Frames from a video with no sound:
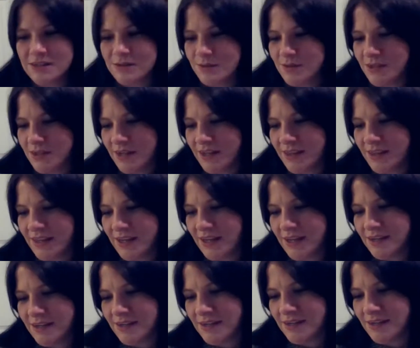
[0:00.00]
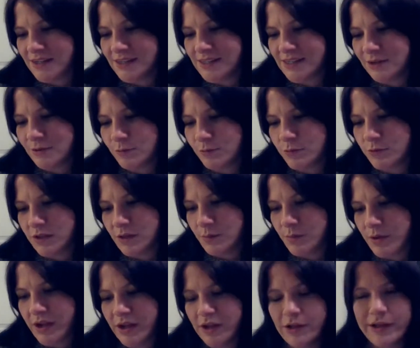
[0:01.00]
It's really not that it's like really
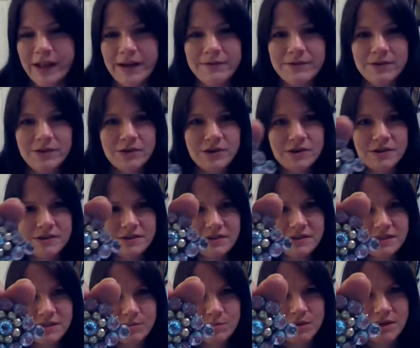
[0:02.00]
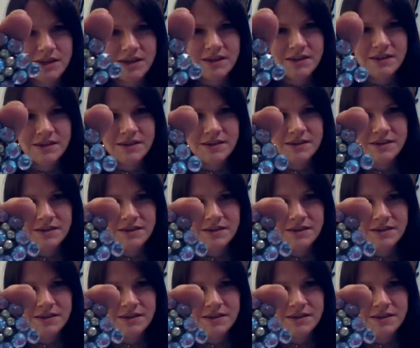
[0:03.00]
pale lavender to me.